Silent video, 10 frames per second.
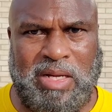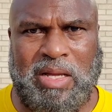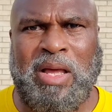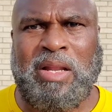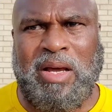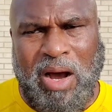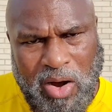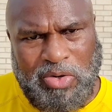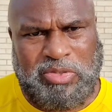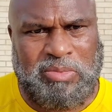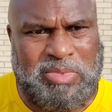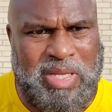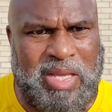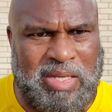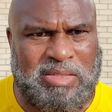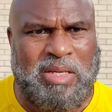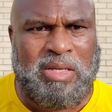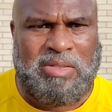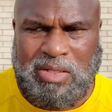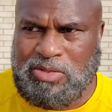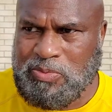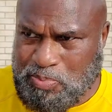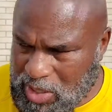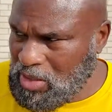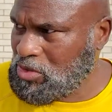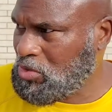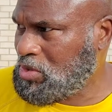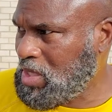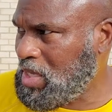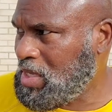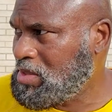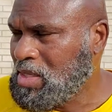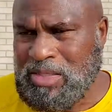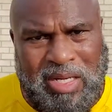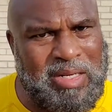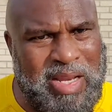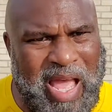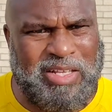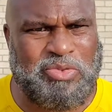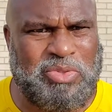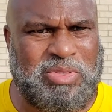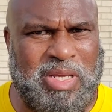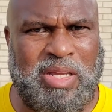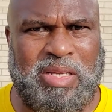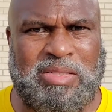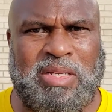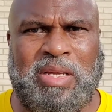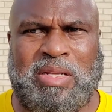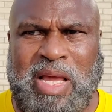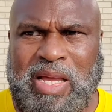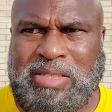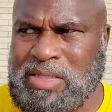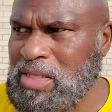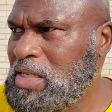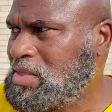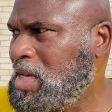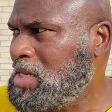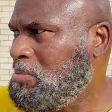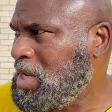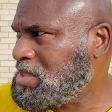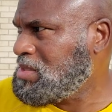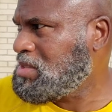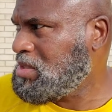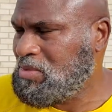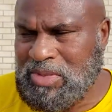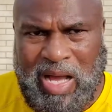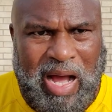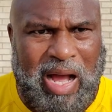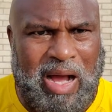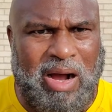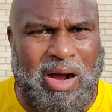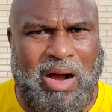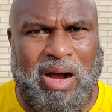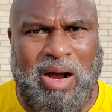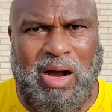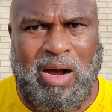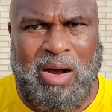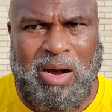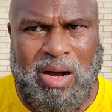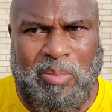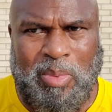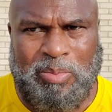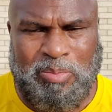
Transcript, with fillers: done, the wholesome things, the spiritual things, the natural things that he said the blessings of Yah are, are, are,